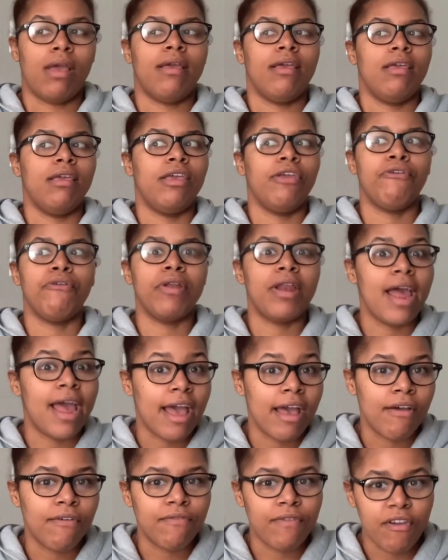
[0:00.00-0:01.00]
year and a
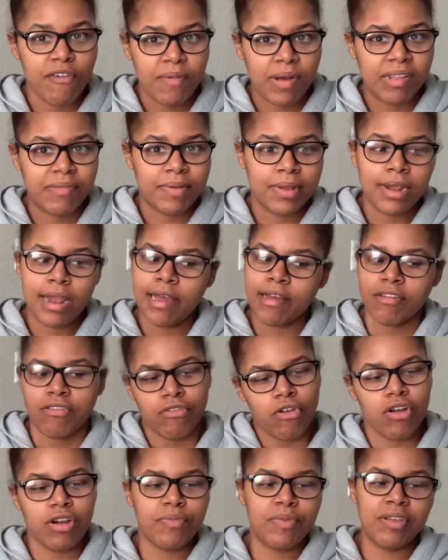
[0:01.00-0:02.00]
half, everybody's been like,
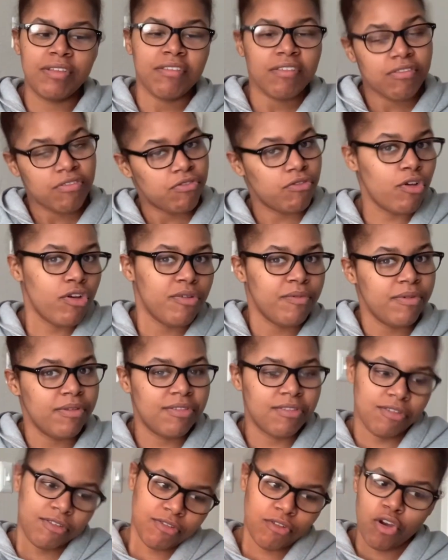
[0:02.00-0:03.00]
start a business,
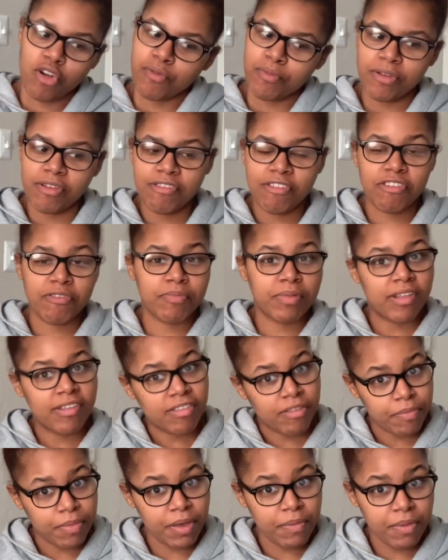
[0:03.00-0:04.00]
plus
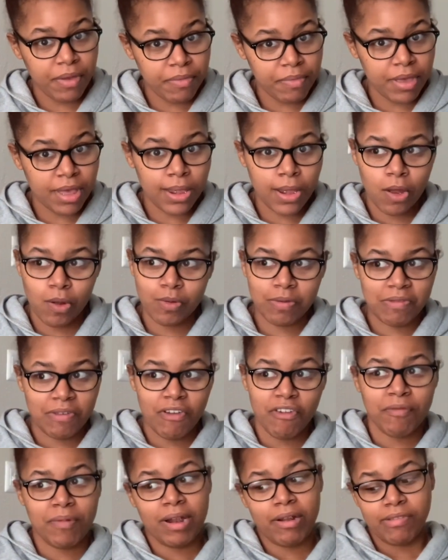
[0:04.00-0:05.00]
the PPP loans. So
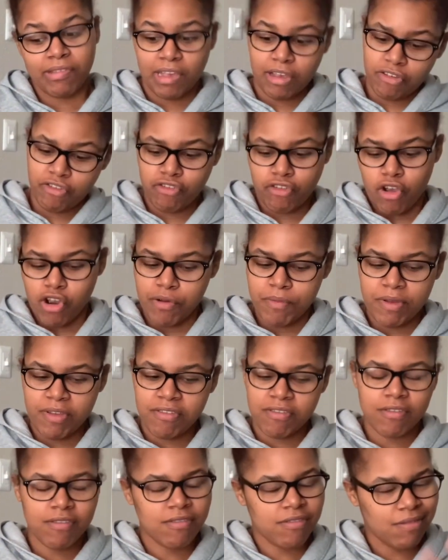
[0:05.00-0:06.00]
everybody's like, start a
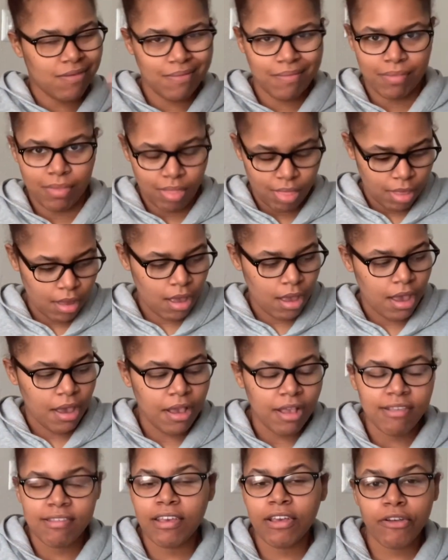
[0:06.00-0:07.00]
business.
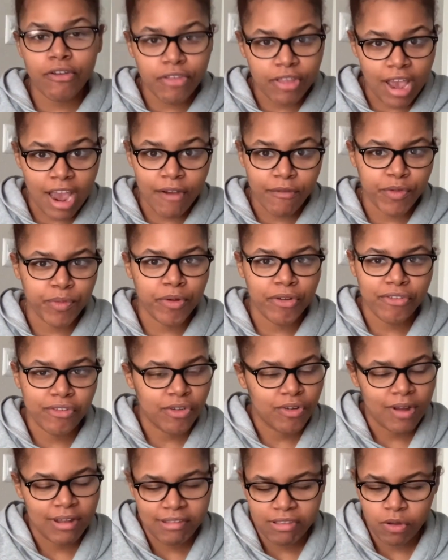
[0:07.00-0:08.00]
Say you're the average person who
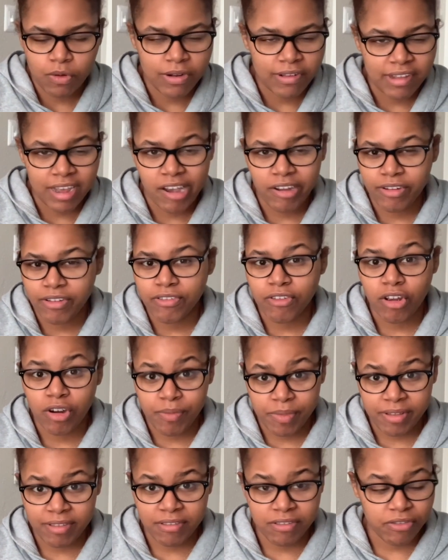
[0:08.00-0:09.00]
has no desire to start a
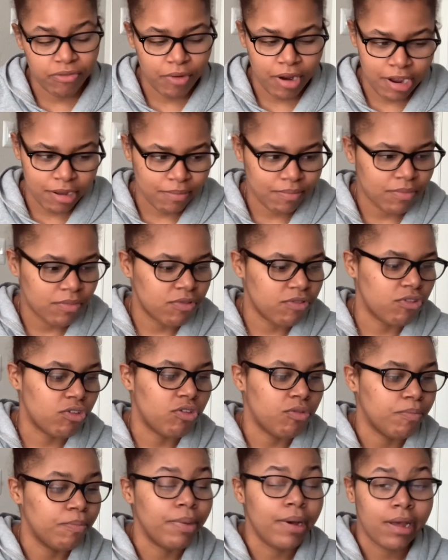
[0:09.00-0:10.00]
business, right?
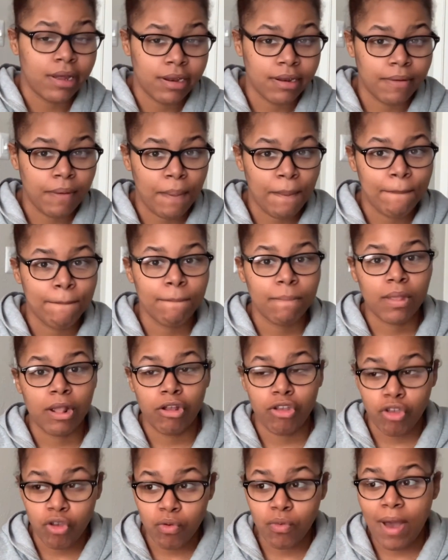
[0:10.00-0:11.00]
But
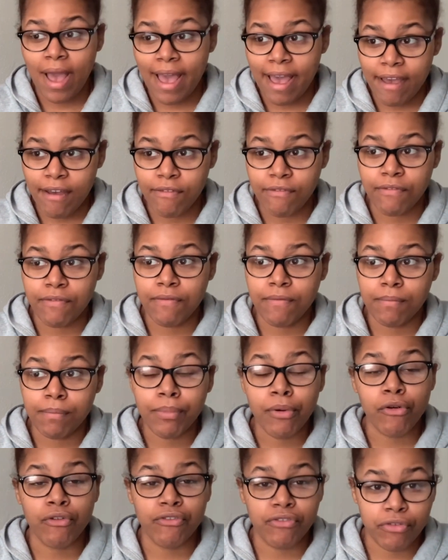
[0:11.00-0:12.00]
you have
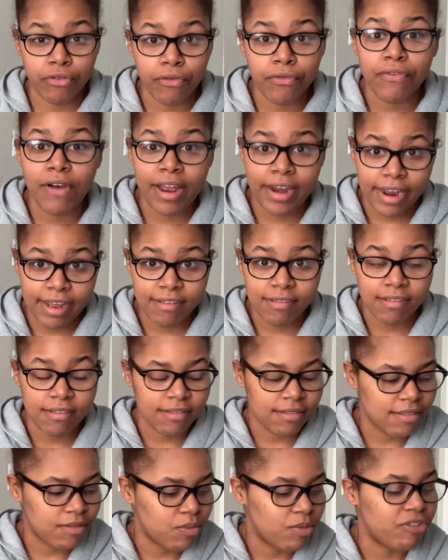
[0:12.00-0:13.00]
personal finances,
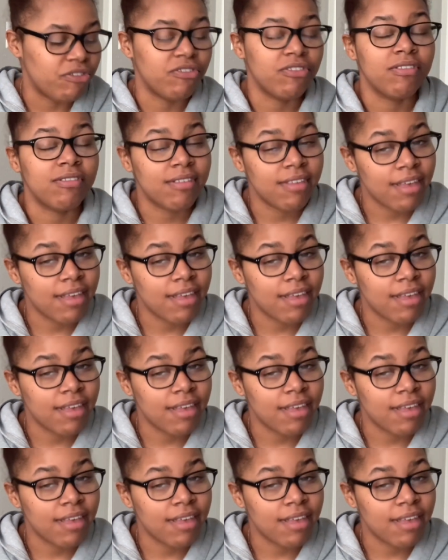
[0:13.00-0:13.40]
which is,